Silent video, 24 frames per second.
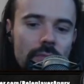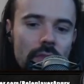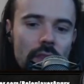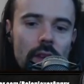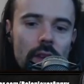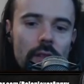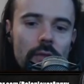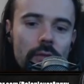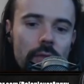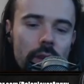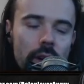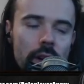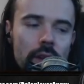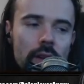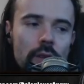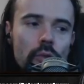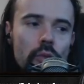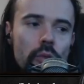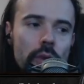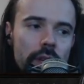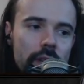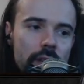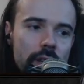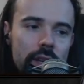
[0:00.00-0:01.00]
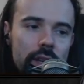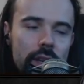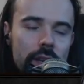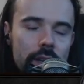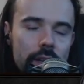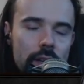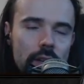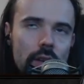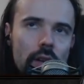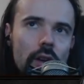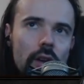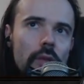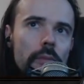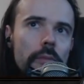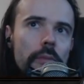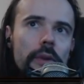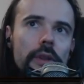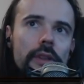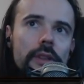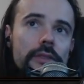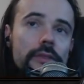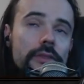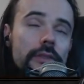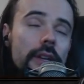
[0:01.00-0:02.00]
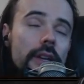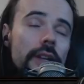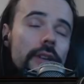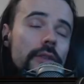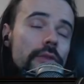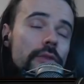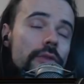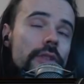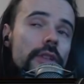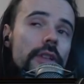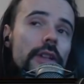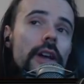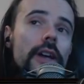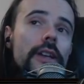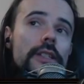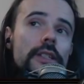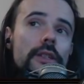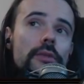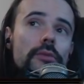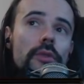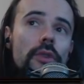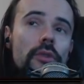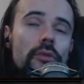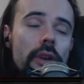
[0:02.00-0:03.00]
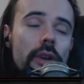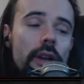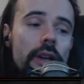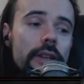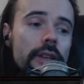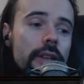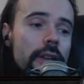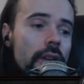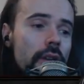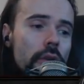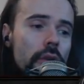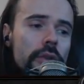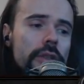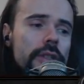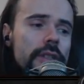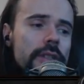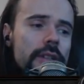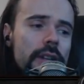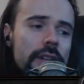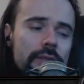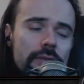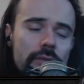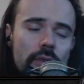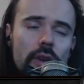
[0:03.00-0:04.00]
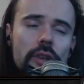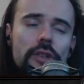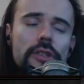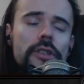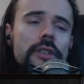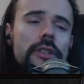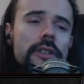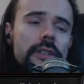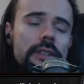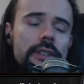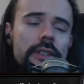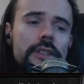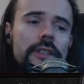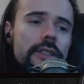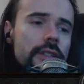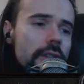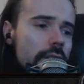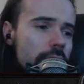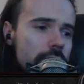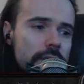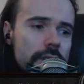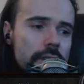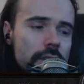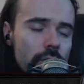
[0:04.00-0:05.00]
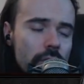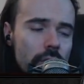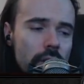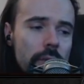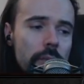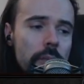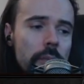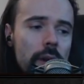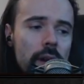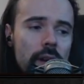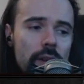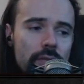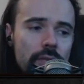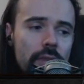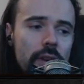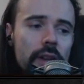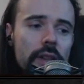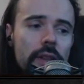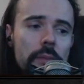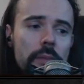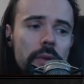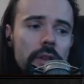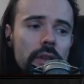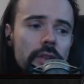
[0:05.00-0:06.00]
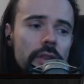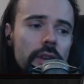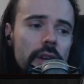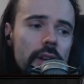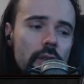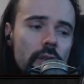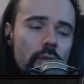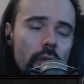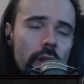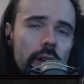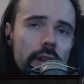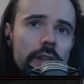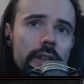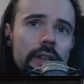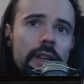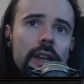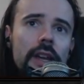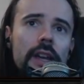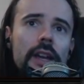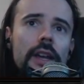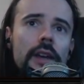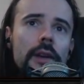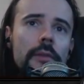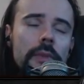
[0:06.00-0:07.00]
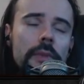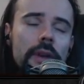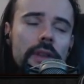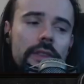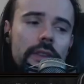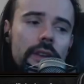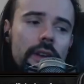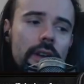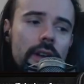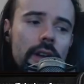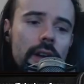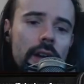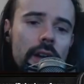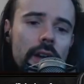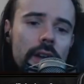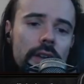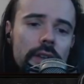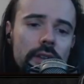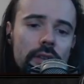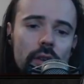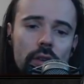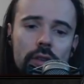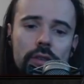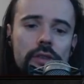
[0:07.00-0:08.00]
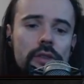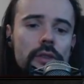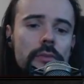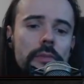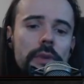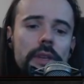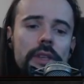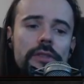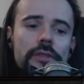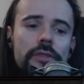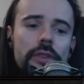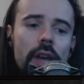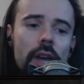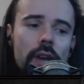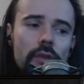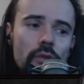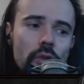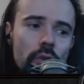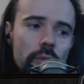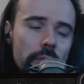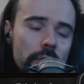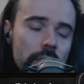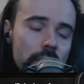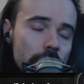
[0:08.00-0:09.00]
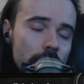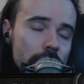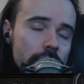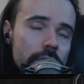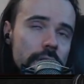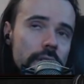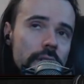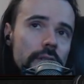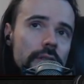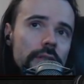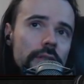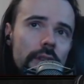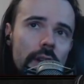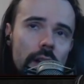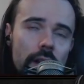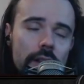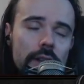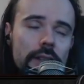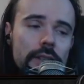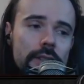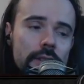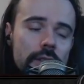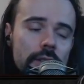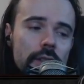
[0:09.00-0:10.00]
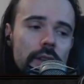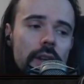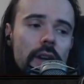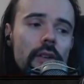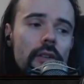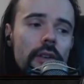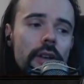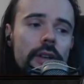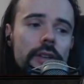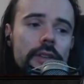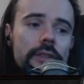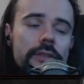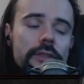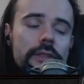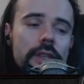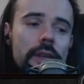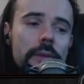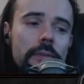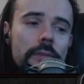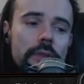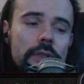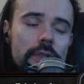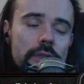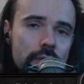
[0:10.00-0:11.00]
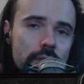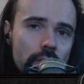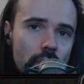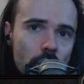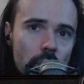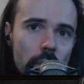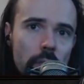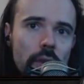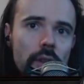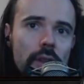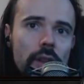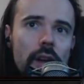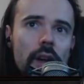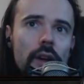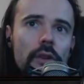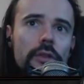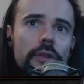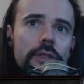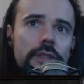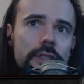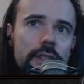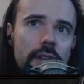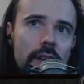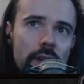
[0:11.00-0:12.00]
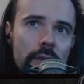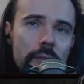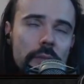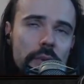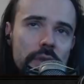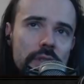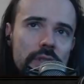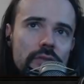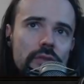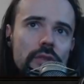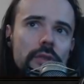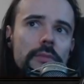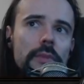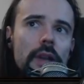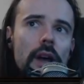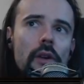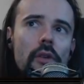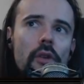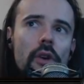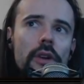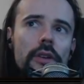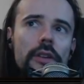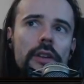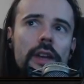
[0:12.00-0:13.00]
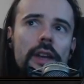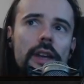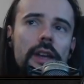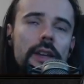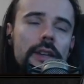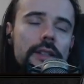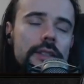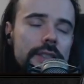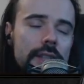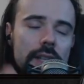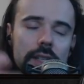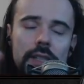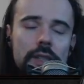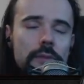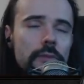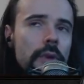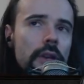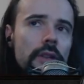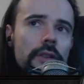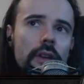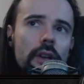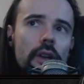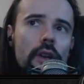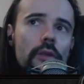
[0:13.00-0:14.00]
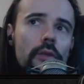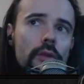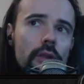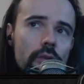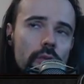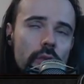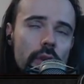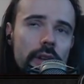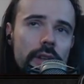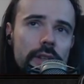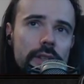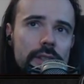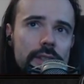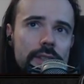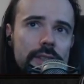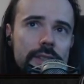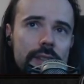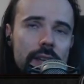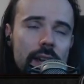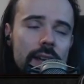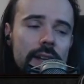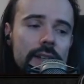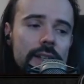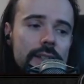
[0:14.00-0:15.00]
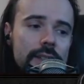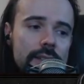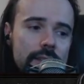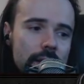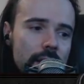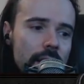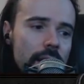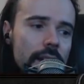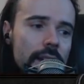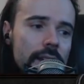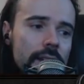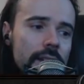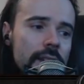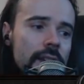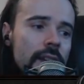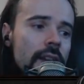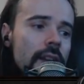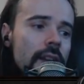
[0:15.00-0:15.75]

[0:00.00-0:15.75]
very weak in all builds that utilize Quill Rain, including, unfortunately, the Toxic Rain Pathfinder build that I created. But it also means that we'll be using Linus Glare and some Storm Cloud or Tempest from now on. It doesn't mean that Quill Rain is dead entirely,